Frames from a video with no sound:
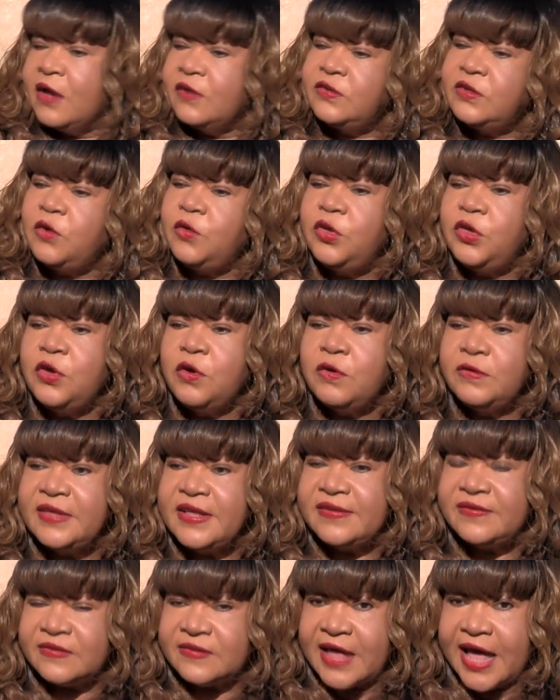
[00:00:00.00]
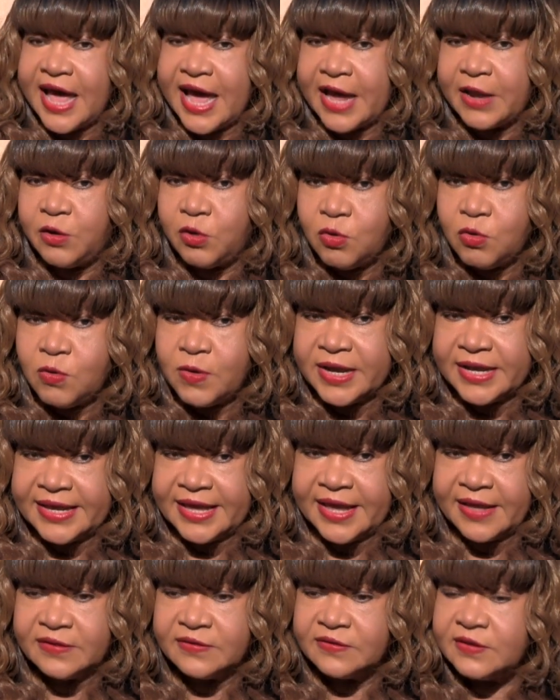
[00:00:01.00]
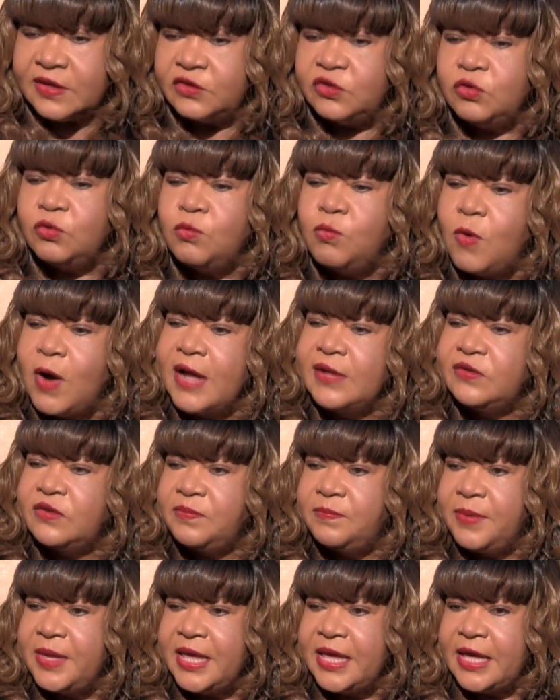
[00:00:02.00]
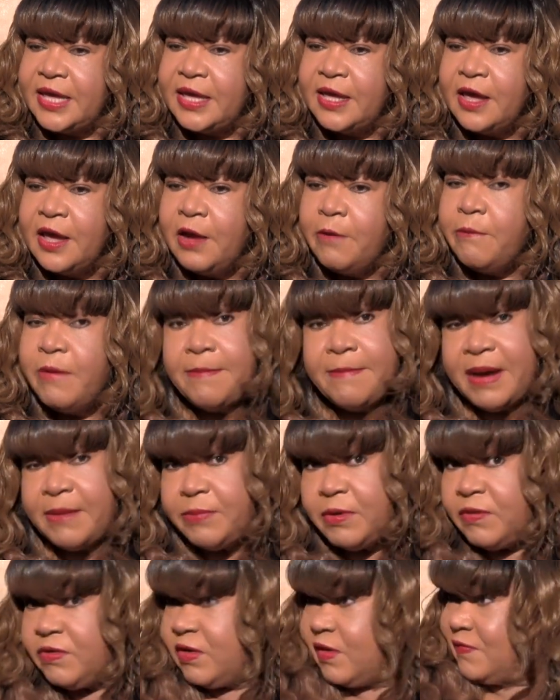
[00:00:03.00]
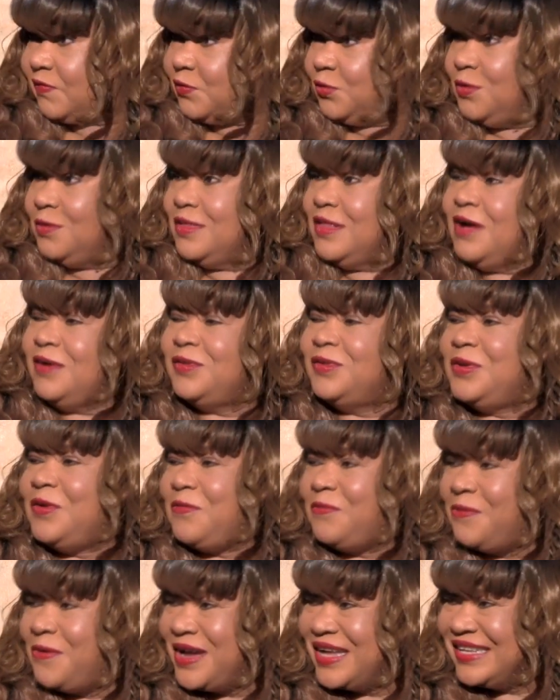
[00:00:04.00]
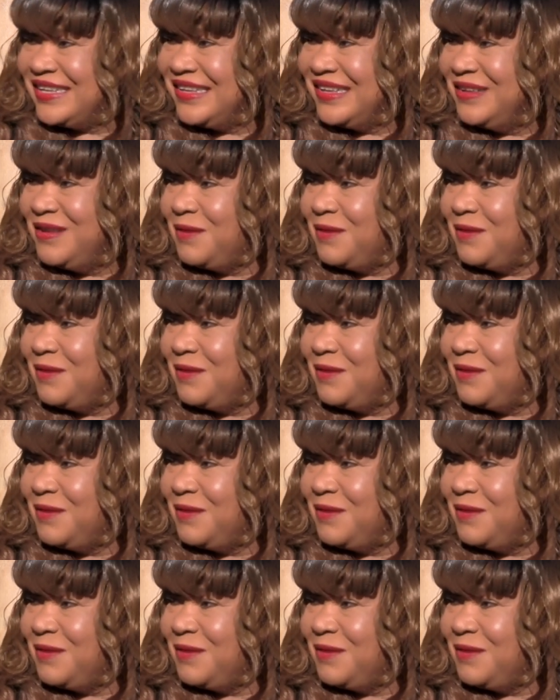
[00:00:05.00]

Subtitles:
So you decide who it is that you want to be. Remember, you look different.